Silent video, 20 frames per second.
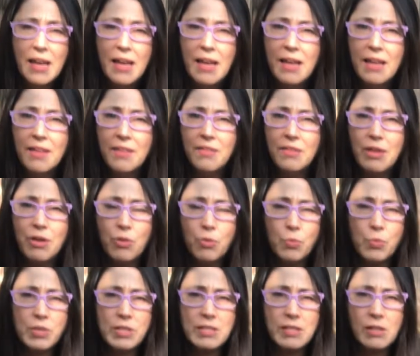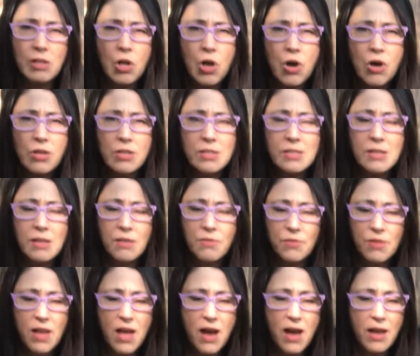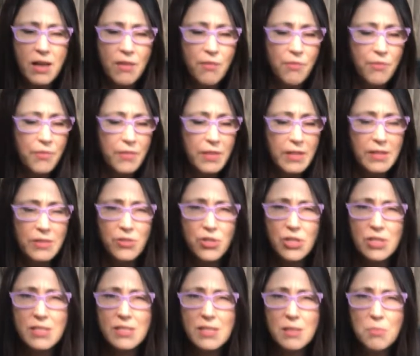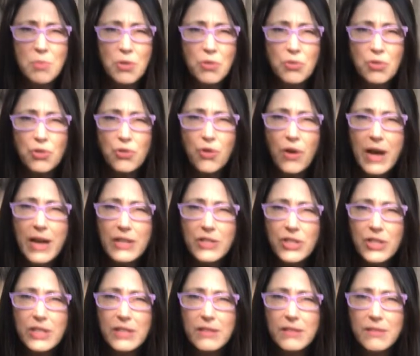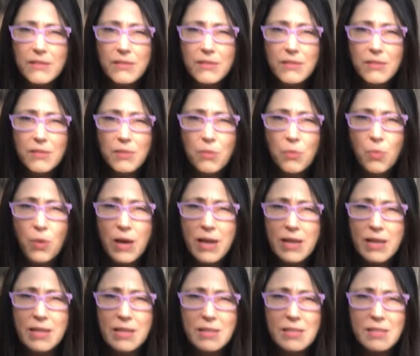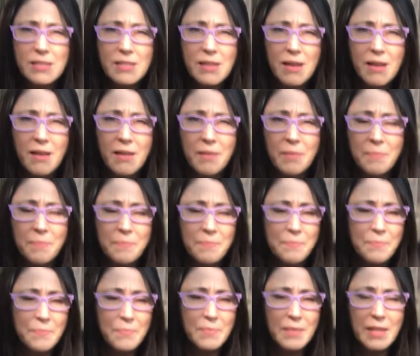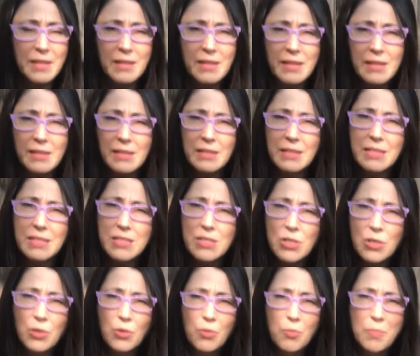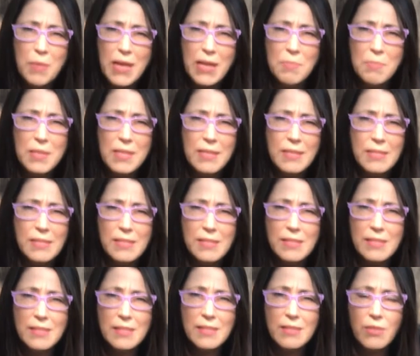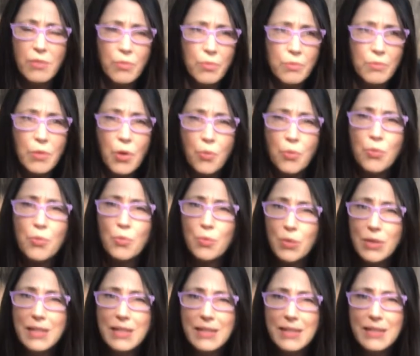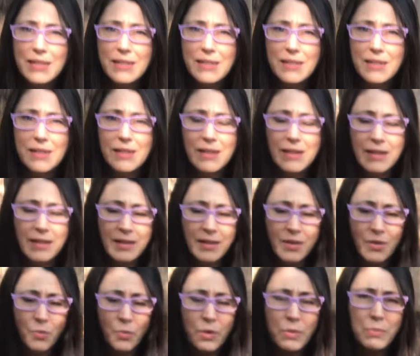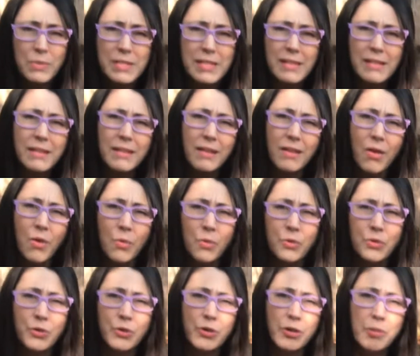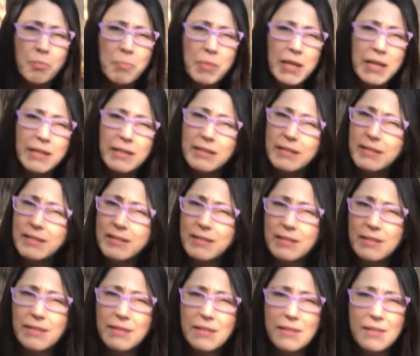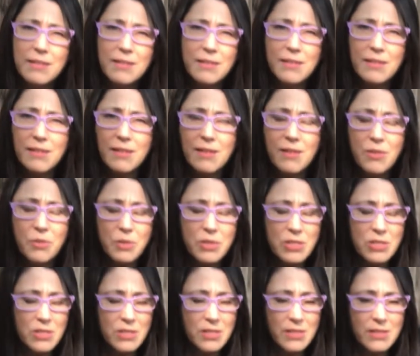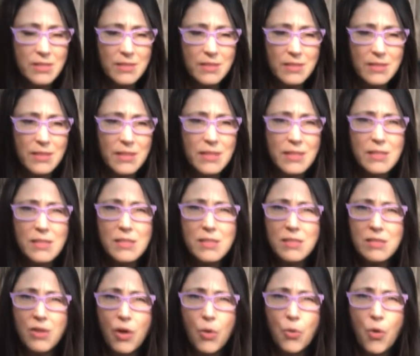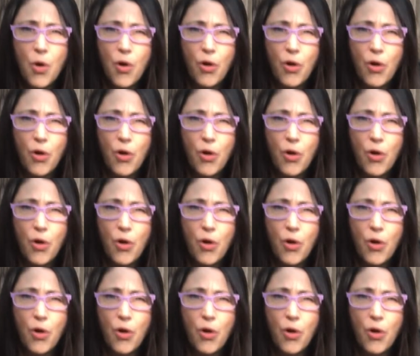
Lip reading: and there was loss of life in just the most tragic ways. At least 2 babies, or no, 3. One was a little older, but oh, it's so